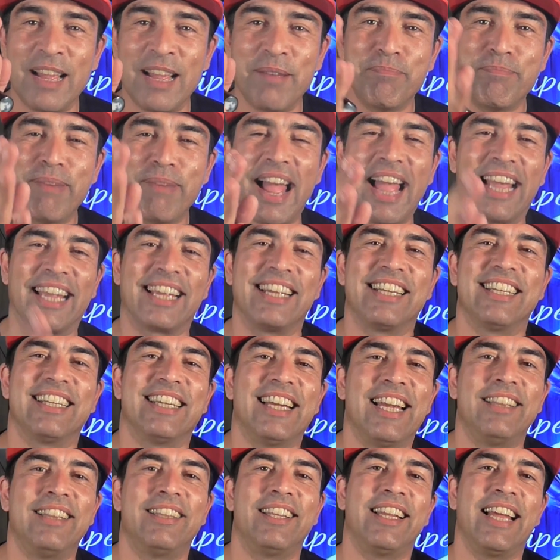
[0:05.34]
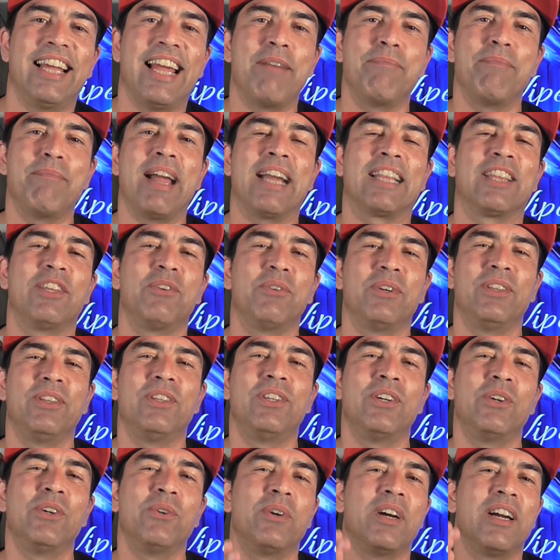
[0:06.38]
I'm back, and today I'm back to
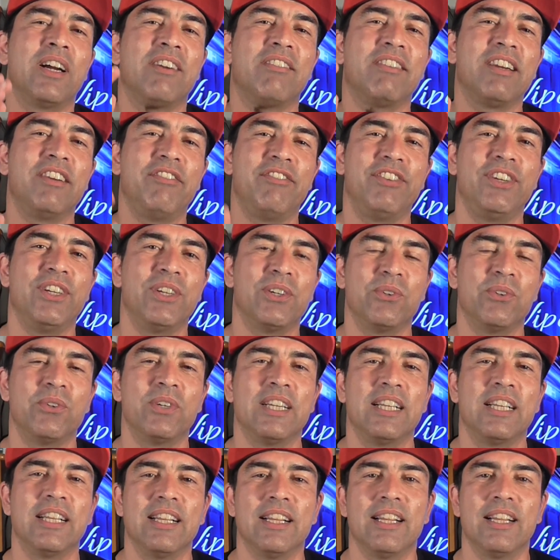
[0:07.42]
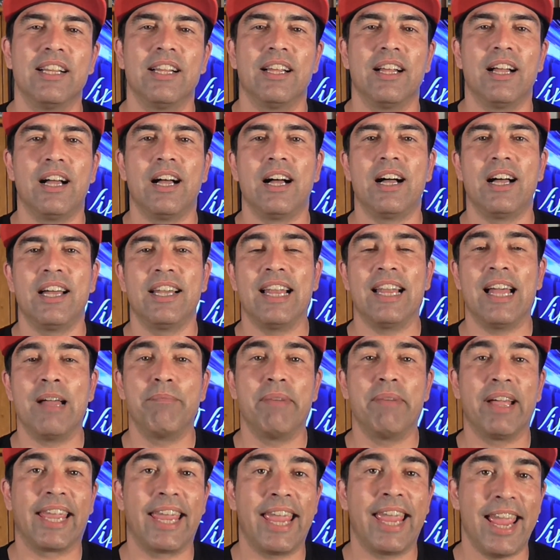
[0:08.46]
do a review on a
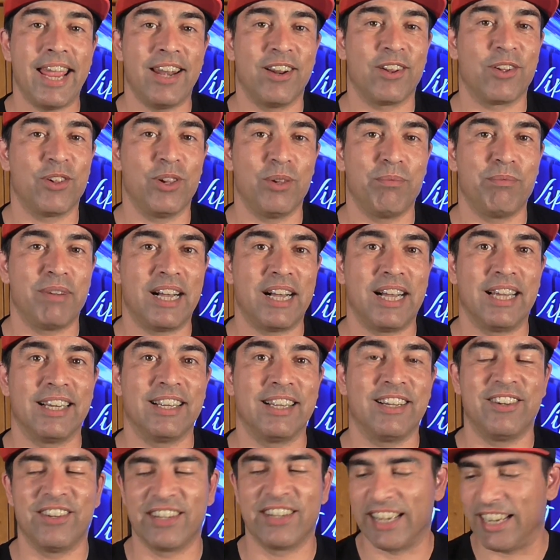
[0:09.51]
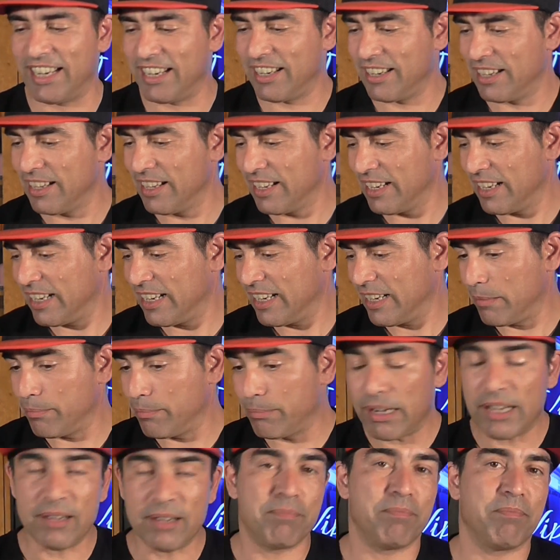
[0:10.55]
mechanical mod, okay?
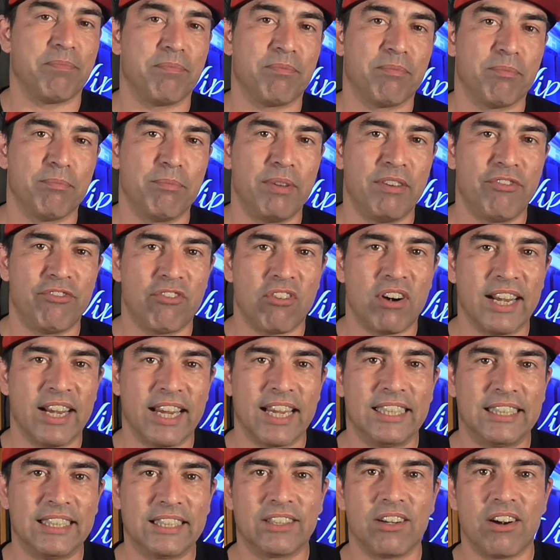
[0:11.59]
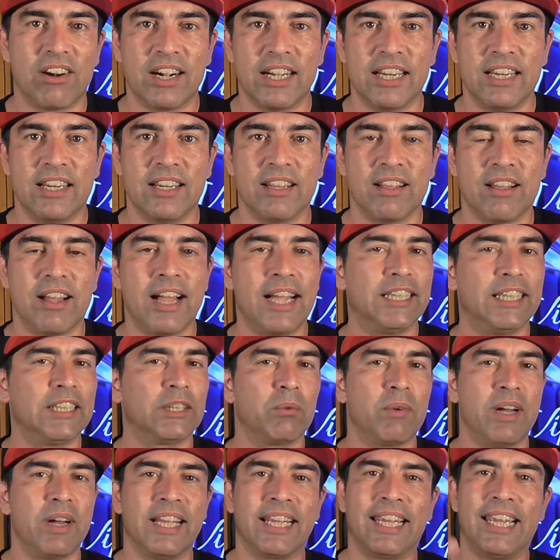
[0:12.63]
But before I get started, I
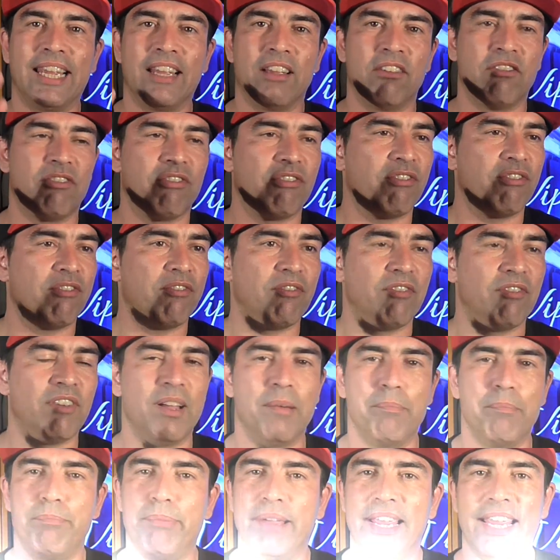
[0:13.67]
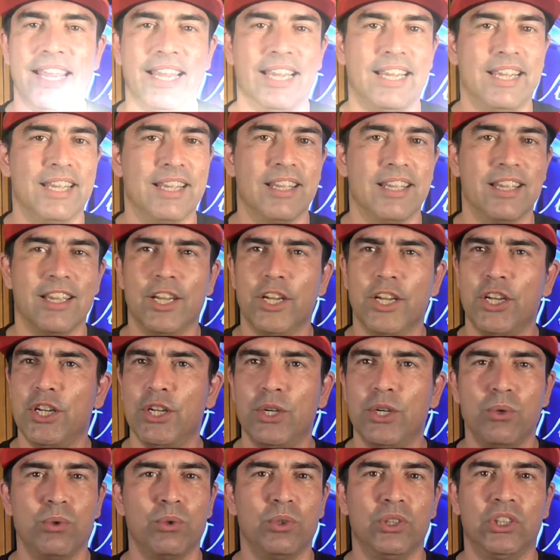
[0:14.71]
just want to give a big,
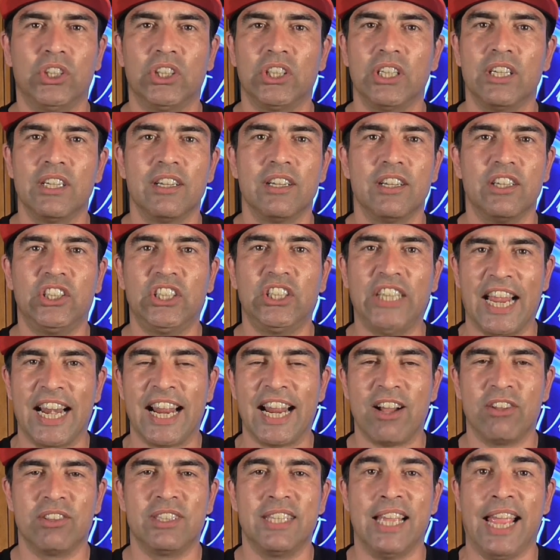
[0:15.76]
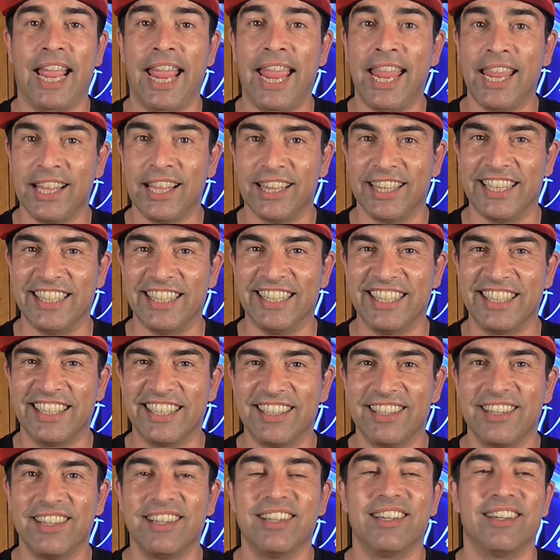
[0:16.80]
huge shout out to England.
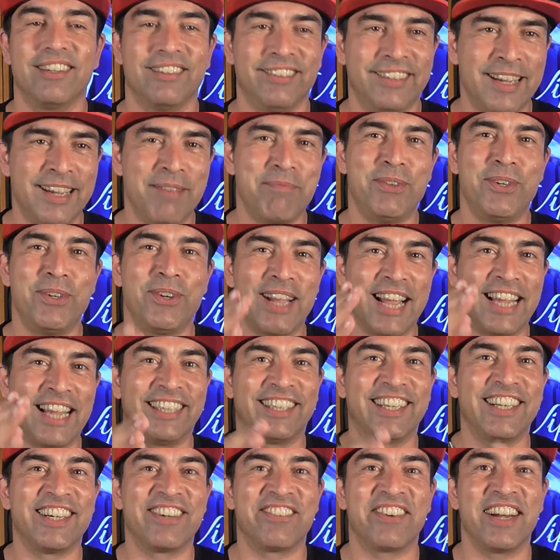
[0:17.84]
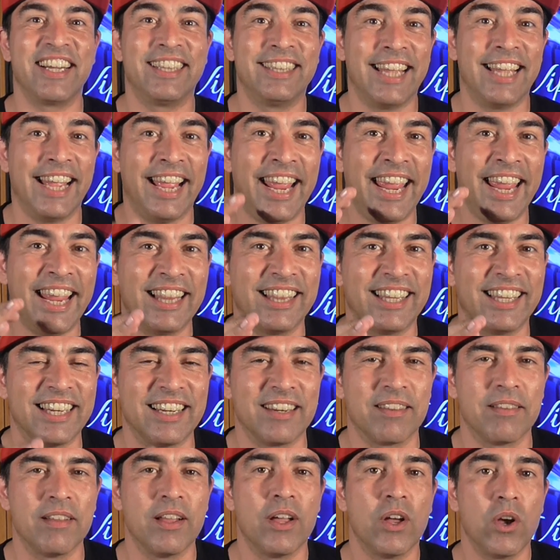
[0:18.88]
Yep, you guys are right, to
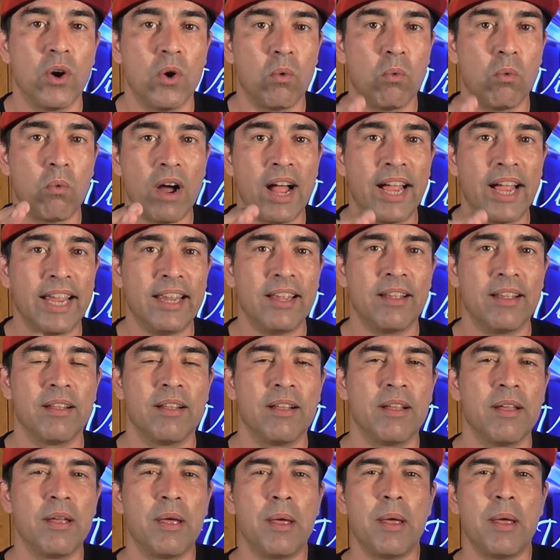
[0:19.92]
England. Why?